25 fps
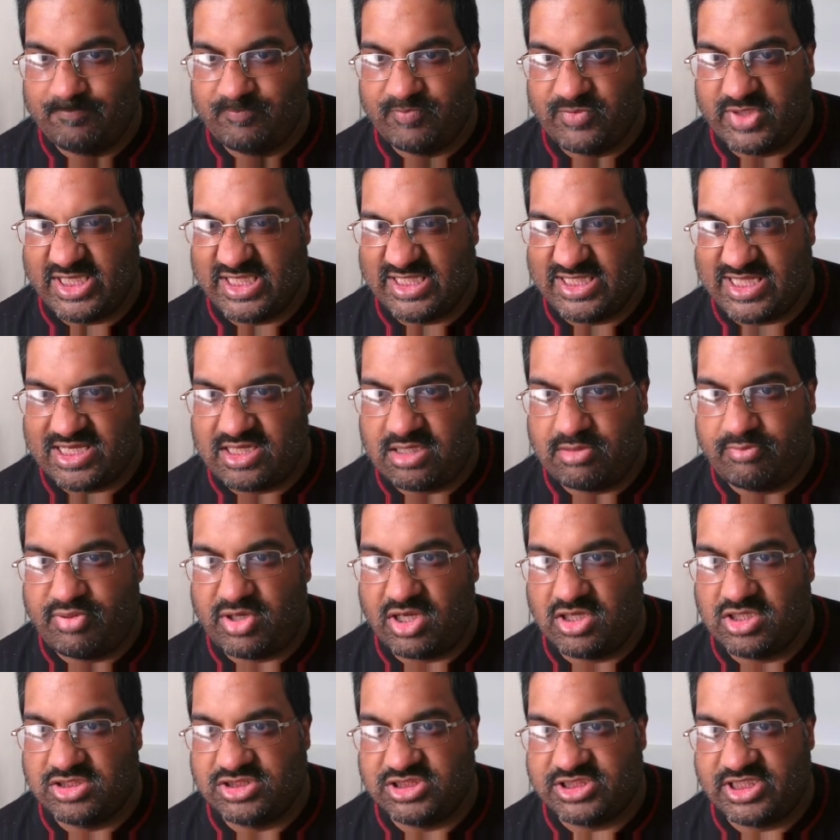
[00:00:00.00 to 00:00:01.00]
He then
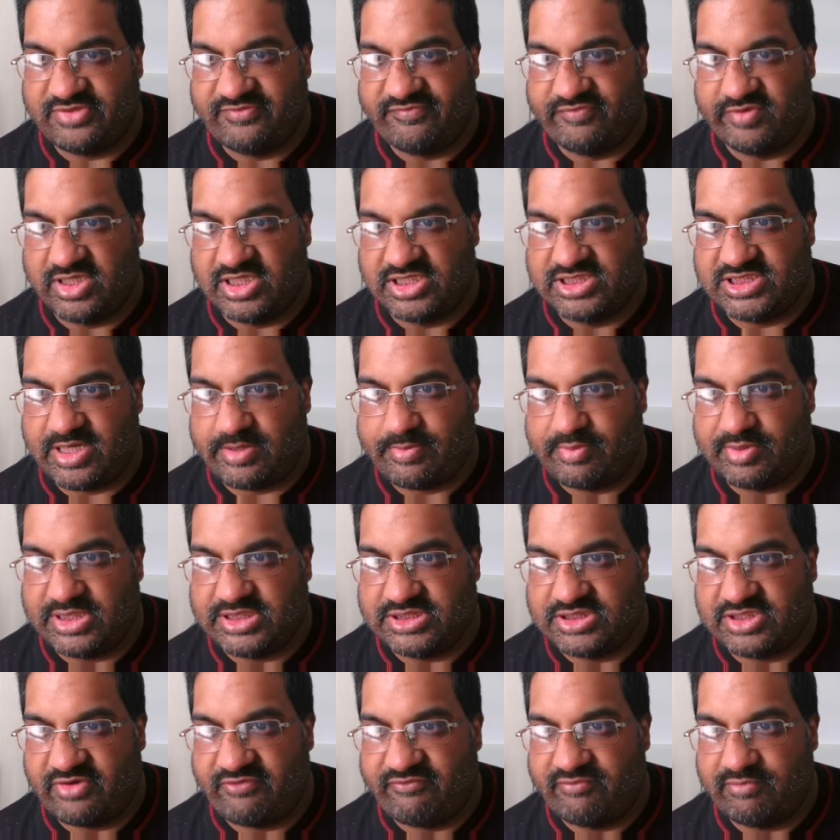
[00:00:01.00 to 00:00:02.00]
apologized for the Japanese
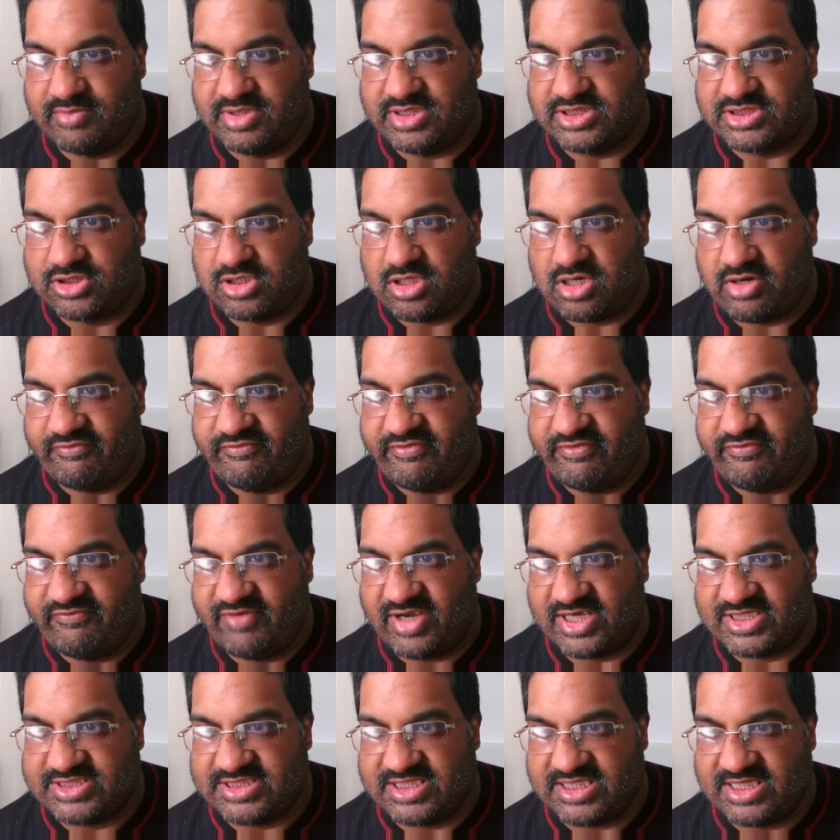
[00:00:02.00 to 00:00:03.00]
government's COVID
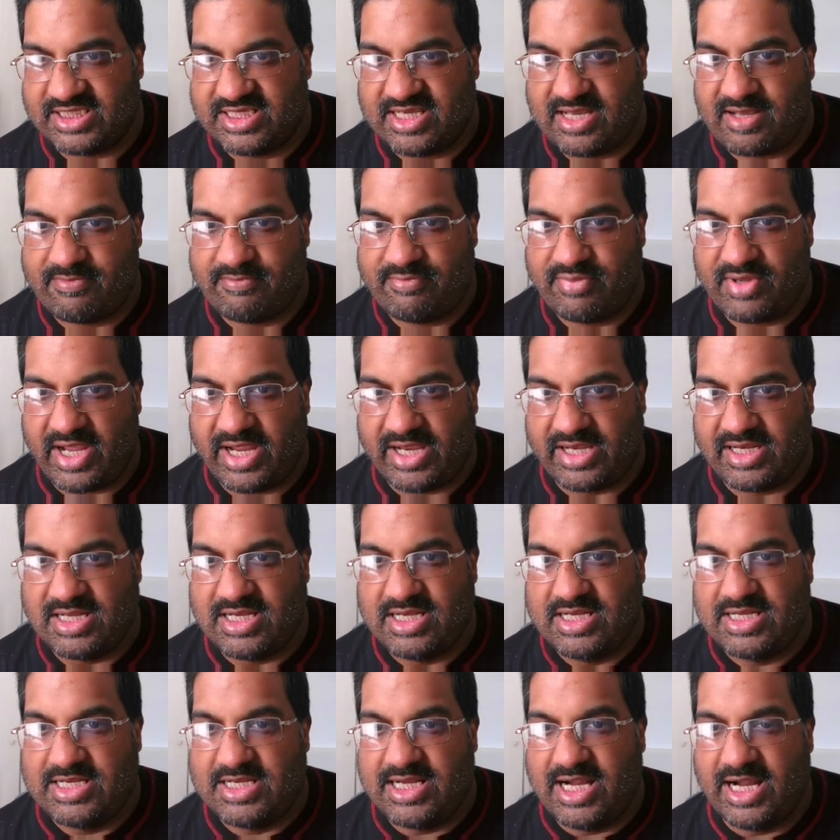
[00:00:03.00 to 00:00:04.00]
vaccine campaign
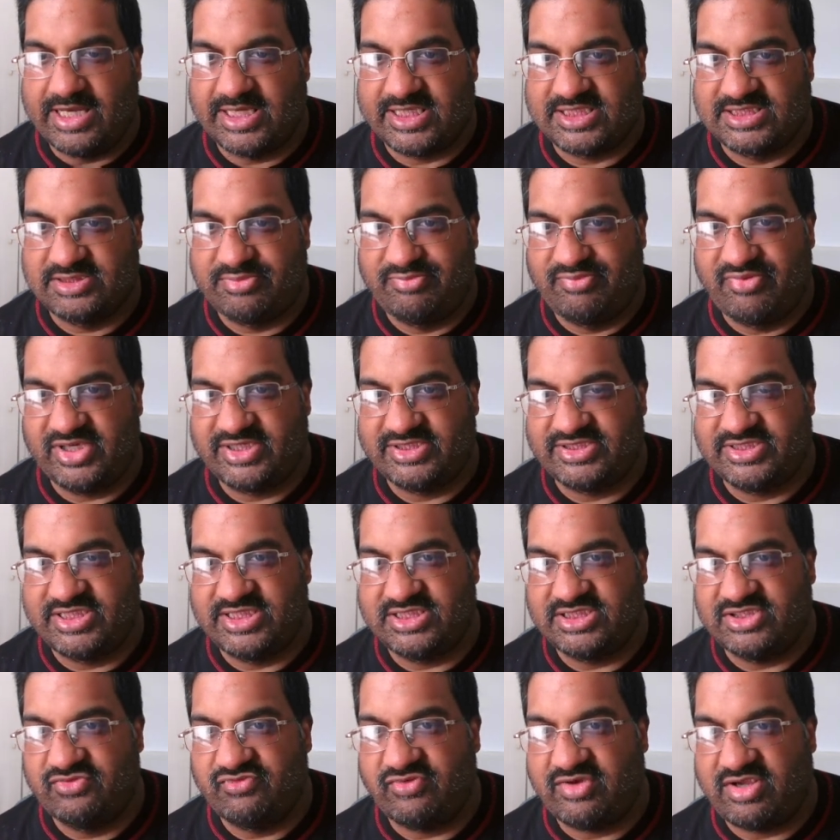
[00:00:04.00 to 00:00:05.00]
and expressed his
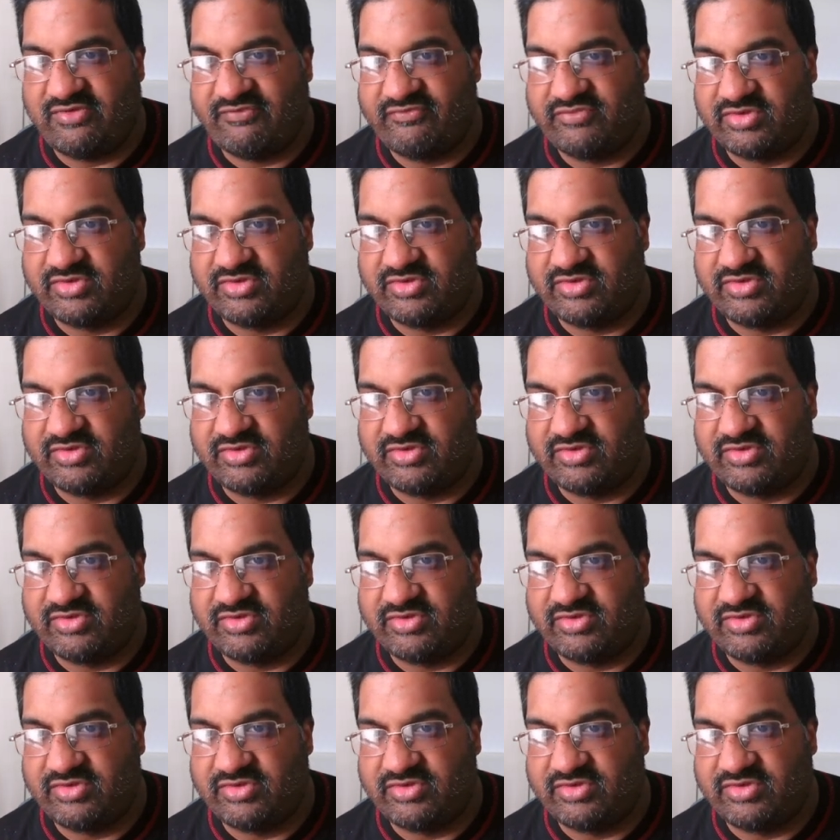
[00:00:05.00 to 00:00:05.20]
grief for